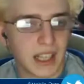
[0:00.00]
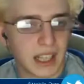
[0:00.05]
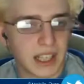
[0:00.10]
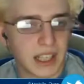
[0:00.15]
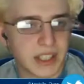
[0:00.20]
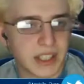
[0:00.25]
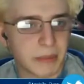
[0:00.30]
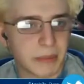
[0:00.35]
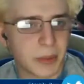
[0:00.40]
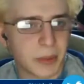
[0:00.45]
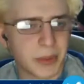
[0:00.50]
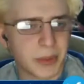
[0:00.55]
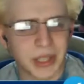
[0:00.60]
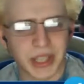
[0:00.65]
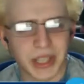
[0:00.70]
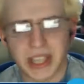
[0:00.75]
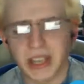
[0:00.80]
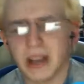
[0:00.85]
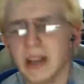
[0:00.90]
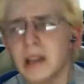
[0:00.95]
I said, what was it?
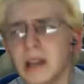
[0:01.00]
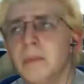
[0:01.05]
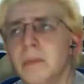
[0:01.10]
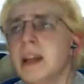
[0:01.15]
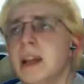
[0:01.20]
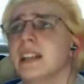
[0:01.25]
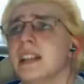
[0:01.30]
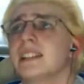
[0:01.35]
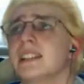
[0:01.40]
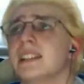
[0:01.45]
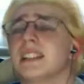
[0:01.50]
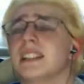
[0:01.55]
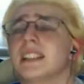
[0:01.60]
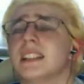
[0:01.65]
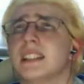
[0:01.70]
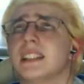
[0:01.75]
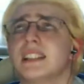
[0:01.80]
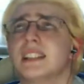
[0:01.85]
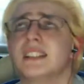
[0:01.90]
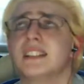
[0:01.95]
The
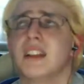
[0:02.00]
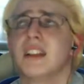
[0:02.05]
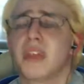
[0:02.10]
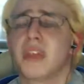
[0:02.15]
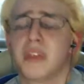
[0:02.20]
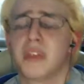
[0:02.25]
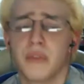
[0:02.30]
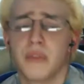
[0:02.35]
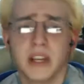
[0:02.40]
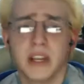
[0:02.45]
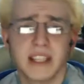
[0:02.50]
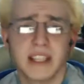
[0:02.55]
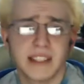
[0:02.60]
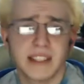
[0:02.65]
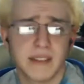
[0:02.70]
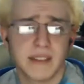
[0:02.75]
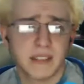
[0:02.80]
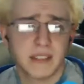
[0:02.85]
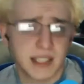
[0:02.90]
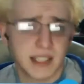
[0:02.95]
IMX
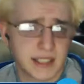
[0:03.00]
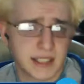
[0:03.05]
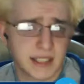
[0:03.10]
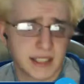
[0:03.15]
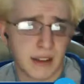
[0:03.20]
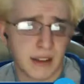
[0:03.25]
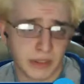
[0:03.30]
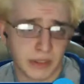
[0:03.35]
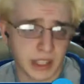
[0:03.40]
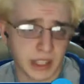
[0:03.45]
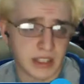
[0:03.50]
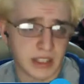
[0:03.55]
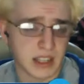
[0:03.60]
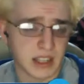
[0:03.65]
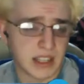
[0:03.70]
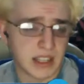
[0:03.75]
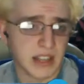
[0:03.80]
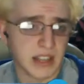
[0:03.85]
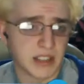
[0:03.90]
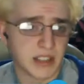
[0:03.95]
377 is a
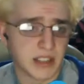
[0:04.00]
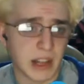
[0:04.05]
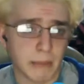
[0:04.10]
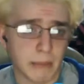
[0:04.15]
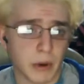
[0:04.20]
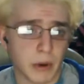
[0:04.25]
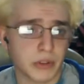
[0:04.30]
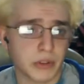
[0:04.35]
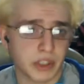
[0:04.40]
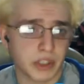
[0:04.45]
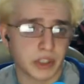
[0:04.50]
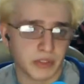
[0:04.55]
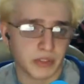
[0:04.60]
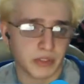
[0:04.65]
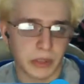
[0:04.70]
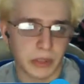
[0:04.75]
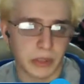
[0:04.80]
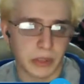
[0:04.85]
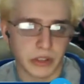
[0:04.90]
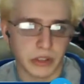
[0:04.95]
sensor that most of
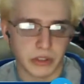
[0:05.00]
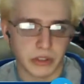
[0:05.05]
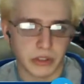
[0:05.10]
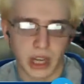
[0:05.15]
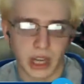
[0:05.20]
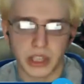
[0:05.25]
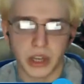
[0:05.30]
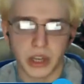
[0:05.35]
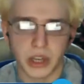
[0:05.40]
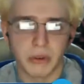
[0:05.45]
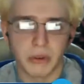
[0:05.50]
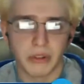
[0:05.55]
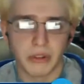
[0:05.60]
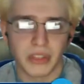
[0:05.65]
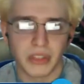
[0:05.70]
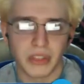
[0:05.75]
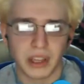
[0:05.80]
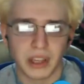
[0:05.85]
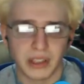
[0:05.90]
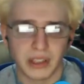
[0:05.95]
them are using. I don't
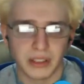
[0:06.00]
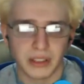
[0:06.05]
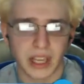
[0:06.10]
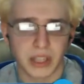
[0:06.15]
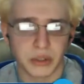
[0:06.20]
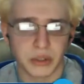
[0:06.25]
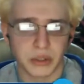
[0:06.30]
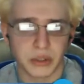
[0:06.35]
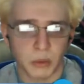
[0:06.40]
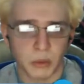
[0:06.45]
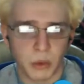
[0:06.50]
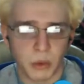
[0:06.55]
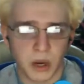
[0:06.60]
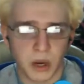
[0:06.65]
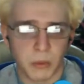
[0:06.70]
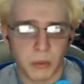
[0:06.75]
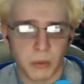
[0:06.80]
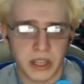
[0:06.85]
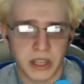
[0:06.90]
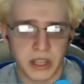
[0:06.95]
think that's what
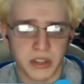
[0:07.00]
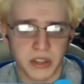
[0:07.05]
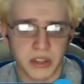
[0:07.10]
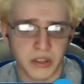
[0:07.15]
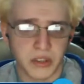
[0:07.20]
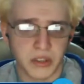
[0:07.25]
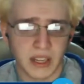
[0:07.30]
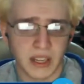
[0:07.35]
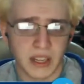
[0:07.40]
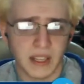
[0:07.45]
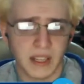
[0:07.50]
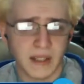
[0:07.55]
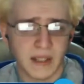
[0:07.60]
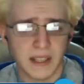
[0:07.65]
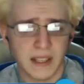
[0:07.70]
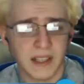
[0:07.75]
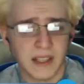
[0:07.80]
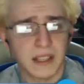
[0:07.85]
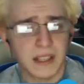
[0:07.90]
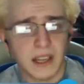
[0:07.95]
Huawei is using.
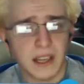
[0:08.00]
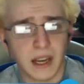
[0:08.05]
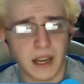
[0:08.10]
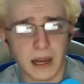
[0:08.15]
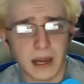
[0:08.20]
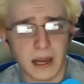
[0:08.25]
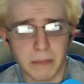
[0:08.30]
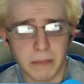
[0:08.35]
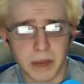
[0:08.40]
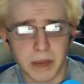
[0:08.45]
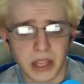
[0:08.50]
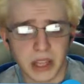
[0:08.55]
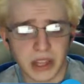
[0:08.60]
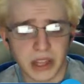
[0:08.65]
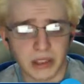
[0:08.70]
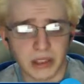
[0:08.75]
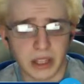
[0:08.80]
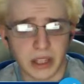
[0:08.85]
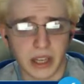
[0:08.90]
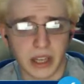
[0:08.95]
I
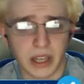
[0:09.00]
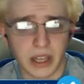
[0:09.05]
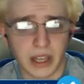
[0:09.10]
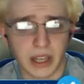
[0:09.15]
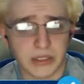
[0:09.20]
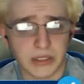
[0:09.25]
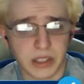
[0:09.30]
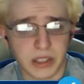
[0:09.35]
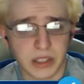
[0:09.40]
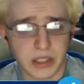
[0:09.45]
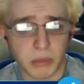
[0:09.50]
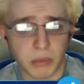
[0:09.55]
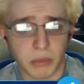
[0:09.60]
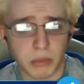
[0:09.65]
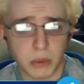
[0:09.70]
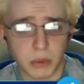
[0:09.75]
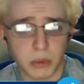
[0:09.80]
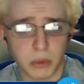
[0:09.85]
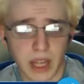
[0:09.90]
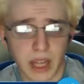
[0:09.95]
think that's a different one
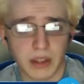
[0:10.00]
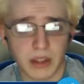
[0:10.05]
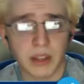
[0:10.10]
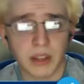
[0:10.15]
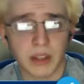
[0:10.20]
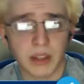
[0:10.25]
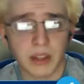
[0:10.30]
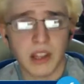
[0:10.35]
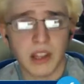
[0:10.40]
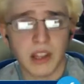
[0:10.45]
altogether.